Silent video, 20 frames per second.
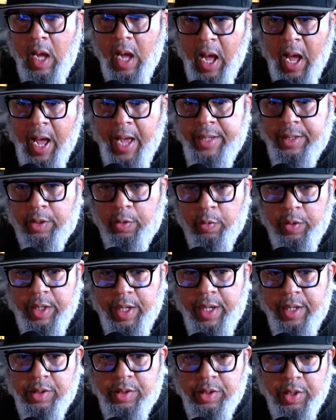I
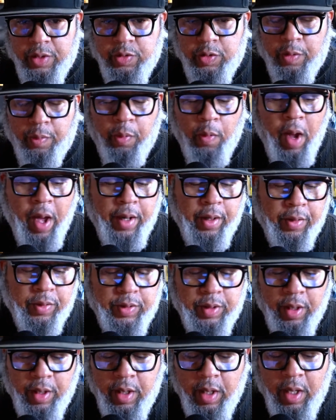create digital
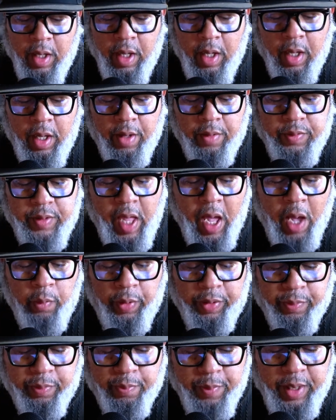products. Now,
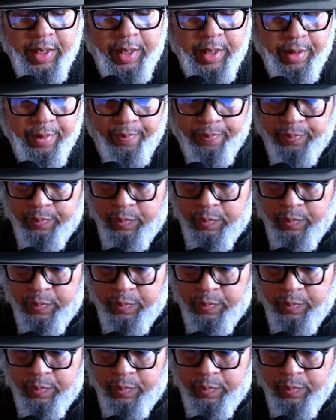with me,